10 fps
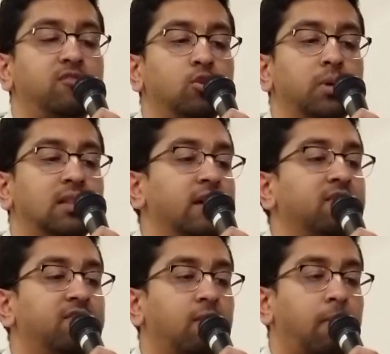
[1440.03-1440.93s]
human life?
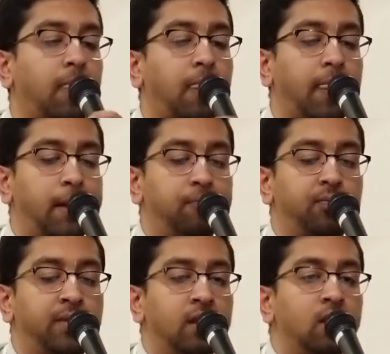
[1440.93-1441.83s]

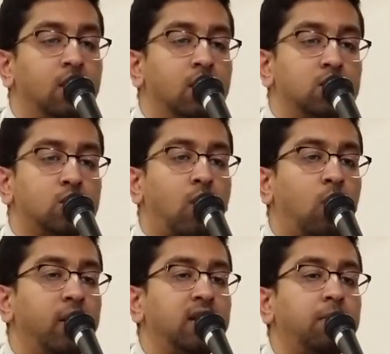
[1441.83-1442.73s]
So I
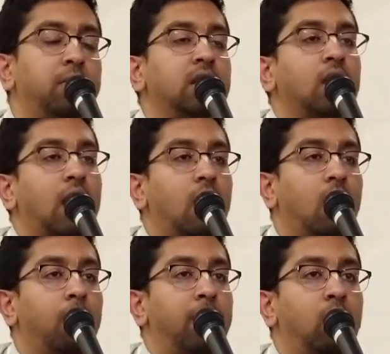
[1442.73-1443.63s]
wanted to bring
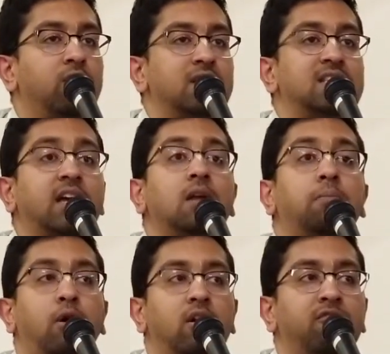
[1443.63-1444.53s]
about the second
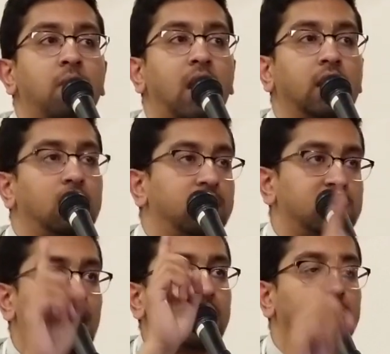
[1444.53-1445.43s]
part of the
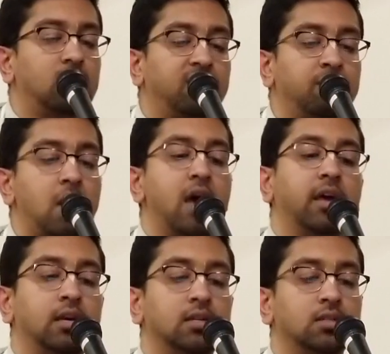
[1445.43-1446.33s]
title of
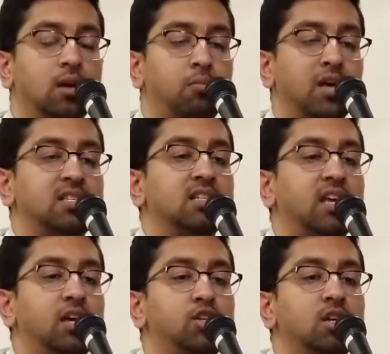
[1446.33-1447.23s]
my
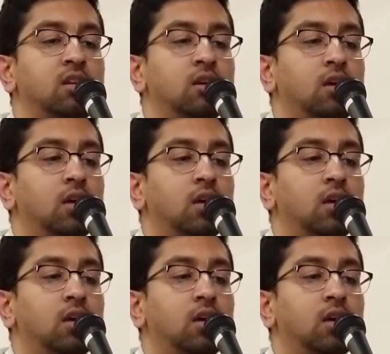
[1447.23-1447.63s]
presentation,